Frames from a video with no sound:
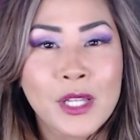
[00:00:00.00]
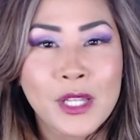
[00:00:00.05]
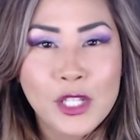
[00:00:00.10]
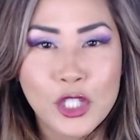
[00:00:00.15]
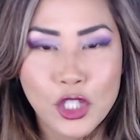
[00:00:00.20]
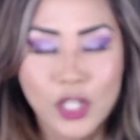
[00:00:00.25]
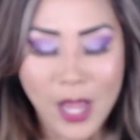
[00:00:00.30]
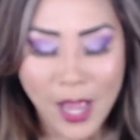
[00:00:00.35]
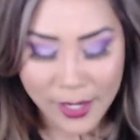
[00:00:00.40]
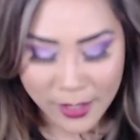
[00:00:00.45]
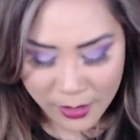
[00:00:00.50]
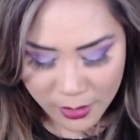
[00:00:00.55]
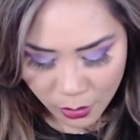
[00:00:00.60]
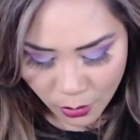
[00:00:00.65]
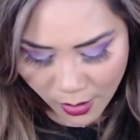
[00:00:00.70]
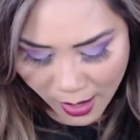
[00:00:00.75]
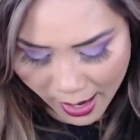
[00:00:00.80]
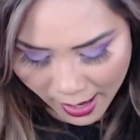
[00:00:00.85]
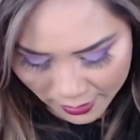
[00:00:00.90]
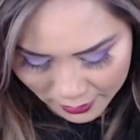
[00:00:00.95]
Jack and
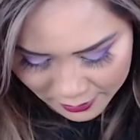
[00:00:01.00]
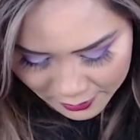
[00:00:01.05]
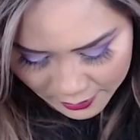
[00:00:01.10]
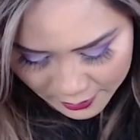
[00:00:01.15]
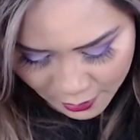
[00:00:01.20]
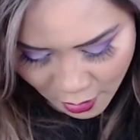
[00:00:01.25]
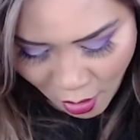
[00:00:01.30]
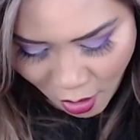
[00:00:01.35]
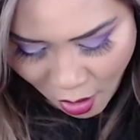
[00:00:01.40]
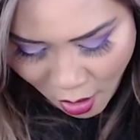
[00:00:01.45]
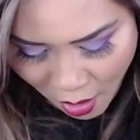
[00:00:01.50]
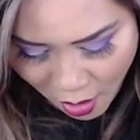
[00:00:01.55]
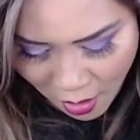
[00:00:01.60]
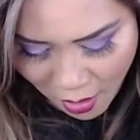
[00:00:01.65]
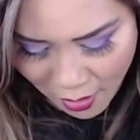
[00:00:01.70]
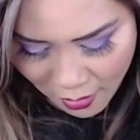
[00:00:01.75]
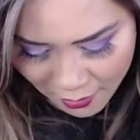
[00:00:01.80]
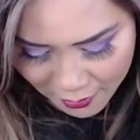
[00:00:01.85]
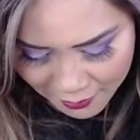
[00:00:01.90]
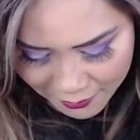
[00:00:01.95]
Cracks.
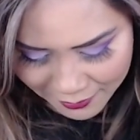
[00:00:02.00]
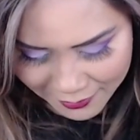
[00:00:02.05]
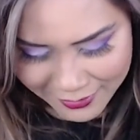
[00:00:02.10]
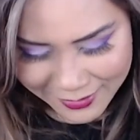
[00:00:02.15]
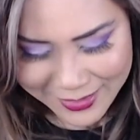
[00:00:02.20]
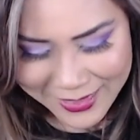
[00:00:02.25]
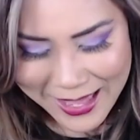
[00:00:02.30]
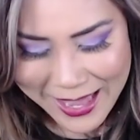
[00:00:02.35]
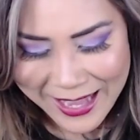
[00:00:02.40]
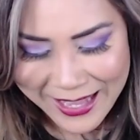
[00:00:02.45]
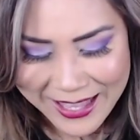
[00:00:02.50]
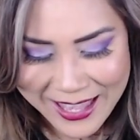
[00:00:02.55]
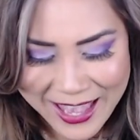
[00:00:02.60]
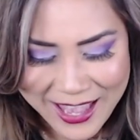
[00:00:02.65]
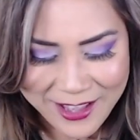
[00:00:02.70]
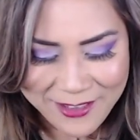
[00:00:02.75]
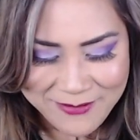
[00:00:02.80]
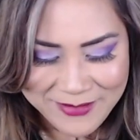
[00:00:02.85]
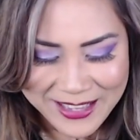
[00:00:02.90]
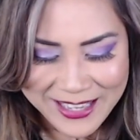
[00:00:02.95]
They
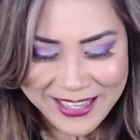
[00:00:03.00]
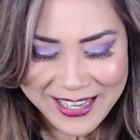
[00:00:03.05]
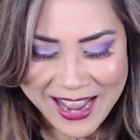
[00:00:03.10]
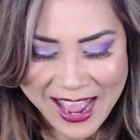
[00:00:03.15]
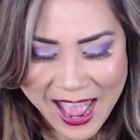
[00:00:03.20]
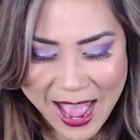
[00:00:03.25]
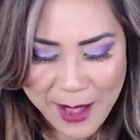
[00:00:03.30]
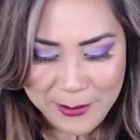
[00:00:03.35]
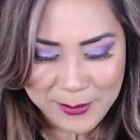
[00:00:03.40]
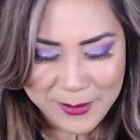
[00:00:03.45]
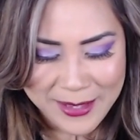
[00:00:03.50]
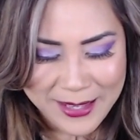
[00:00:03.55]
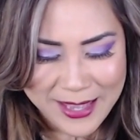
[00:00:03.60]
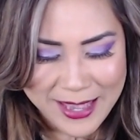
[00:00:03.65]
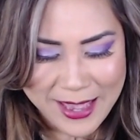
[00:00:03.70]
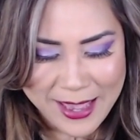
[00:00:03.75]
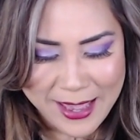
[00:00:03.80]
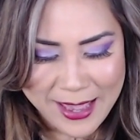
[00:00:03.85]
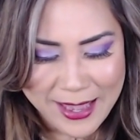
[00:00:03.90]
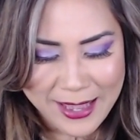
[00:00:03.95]
gave me
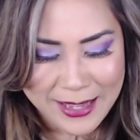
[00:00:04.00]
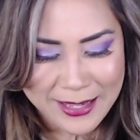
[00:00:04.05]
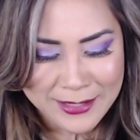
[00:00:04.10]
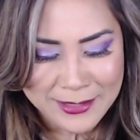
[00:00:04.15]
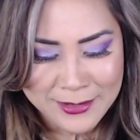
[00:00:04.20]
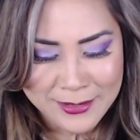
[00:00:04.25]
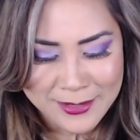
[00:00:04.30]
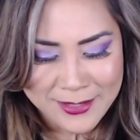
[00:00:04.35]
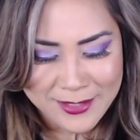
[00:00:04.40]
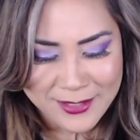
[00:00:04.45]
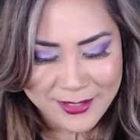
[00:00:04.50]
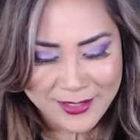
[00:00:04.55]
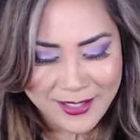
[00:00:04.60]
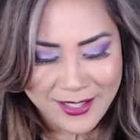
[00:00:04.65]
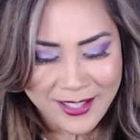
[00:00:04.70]
napkins.